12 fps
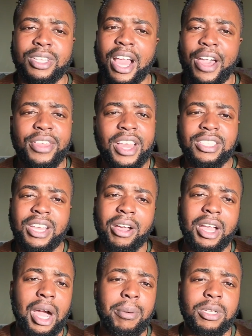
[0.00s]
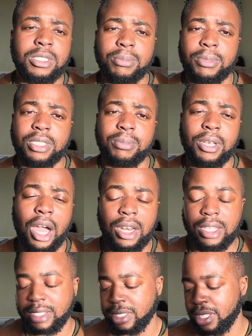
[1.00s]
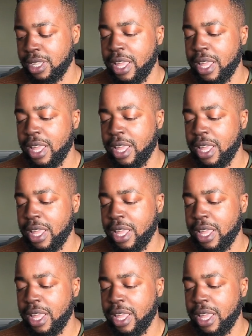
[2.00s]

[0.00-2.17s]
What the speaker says: I think that's how comedy should be, to be honest.